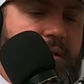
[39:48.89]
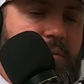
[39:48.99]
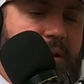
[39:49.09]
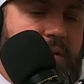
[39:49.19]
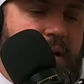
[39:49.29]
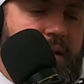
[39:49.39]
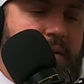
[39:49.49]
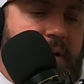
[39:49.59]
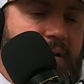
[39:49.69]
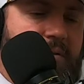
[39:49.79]
since we talked
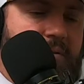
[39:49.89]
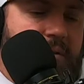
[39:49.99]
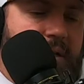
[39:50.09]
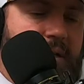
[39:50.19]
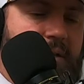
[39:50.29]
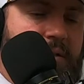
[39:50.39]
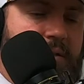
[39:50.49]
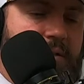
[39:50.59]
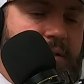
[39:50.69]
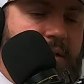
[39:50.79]
about doing,
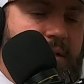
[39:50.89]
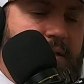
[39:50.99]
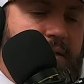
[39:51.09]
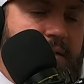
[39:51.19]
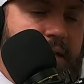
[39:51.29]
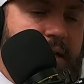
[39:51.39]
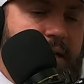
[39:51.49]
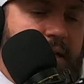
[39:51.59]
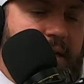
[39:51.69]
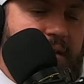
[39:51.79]
uh, seeing
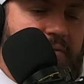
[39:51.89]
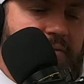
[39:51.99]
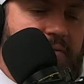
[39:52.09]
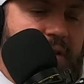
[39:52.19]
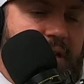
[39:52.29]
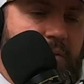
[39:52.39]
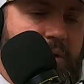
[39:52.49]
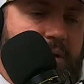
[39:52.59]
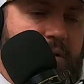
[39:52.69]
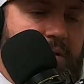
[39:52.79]
if it
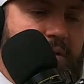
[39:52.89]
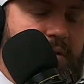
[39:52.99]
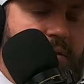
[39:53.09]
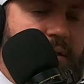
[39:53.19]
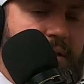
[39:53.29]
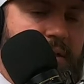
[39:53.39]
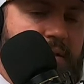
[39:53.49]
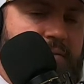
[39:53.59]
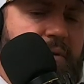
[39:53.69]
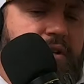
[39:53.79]
was
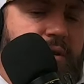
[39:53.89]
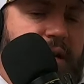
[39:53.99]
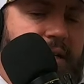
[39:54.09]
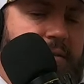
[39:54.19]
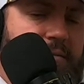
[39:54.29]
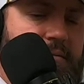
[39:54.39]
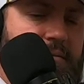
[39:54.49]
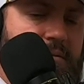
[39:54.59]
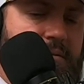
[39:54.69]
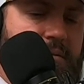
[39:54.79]
free trade
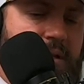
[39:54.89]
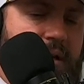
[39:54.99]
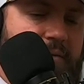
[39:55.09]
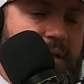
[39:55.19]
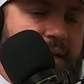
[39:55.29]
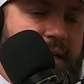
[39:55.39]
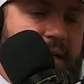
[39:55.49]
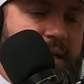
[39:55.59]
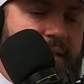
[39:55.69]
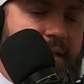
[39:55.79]
coffee, and
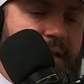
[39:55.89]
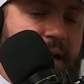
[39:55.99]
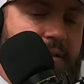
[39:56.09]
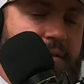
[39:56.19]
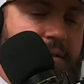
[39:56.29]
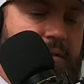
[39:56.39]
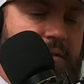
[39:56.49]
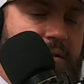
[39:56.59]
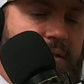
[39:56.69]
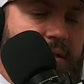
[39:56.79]
I did not look. Yeah, I
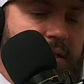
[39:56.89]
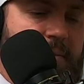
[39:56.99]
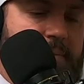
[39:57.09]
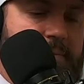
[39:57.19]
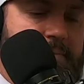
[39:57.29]
doubt it because